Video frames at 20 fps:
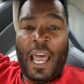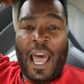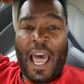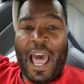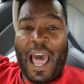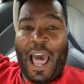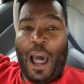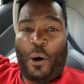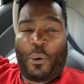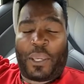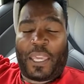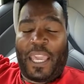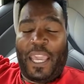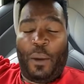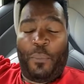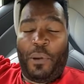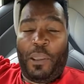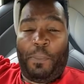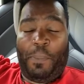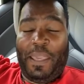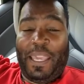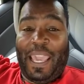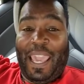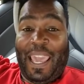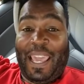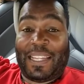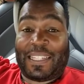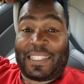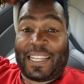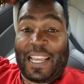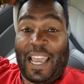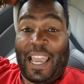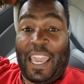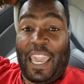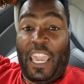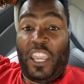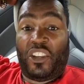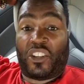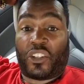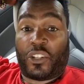How can we be
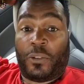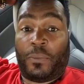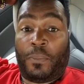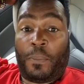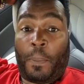anti-Asian?